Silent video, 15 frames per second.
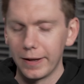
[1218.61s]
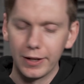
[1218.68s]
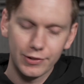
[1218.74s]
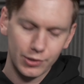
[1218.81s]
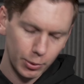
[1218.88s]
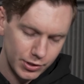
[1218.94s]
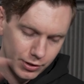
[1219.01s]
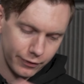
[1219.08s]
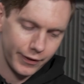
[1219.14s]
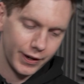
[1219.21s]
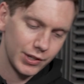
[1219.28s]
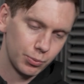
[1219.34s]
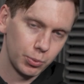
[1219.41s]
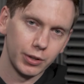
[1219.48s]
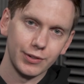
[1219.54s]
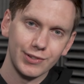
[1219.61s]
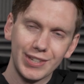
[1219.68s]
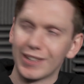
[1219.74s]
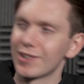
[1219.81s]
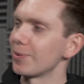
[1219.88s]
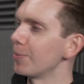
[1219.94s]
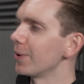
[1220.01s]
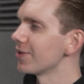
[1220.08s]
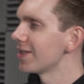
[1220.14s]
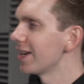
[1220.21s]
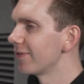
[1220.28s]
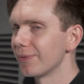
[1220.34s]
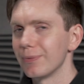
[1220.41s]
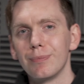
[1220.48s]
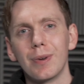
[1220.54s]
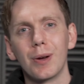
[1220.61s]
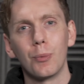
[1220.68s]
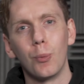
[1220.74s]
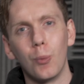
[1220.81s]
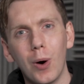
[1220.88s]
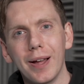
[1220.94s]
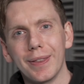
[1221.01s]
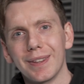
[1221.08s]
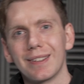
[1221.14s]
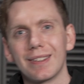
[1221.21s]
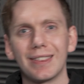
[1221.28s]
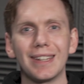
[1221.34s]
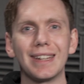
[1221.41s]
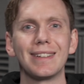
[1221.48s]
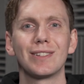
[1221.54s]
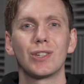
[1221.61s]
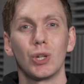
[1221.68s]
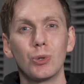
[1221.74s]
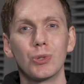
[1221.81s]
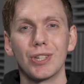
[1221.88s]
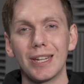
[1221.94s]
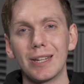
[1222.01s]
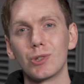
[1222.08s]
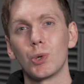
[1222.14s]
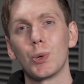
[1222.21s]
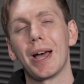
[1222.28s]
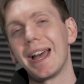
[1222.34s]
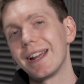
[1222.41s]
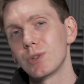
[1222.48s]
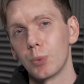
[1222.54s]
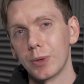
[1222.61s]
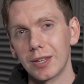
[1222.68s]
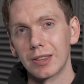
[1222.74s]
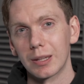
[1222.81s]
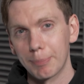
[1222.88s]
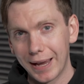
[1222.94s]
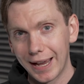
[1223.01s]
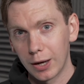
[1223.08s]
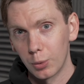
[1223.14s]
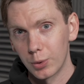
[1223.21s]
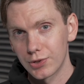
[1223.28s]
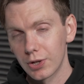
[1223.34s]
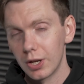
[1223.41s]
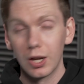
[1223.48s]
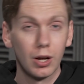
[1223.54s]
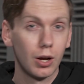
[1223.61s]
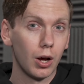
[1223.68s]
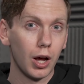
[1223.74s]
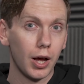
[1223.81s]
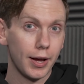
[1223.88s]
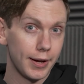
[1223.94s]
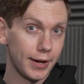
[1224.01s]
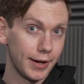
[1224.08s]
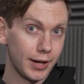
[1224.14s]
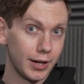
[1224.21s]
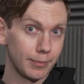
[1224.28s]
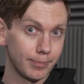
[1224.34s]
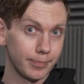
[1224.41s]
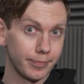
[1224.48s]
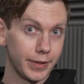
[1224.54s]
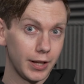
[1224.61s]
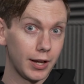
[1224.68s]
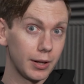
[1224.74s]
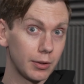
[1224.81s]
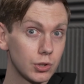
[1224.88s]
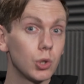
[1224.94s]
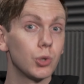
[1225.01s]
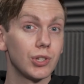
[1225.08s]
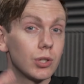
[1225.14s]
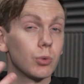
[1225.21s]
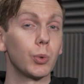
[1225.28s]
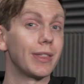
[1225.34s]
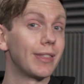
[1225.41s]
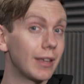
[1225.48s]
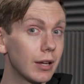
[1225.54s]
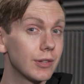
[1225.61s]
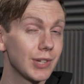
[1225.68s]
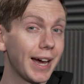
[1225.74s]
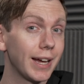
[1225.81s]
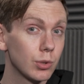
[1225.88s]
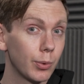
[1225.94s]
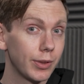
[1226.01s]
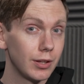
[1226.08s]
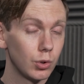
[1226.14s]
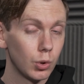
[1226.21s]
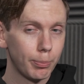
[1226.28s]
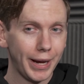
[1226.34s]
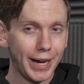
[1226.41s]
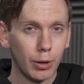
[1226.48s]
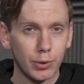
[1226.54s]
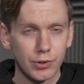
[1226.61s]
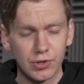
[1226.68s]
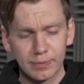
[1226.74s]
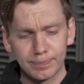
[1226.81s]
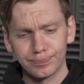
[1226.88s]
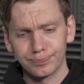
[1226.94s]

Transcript: So what's the first one? Section 171, the duty to act within the powers, to act within your powers.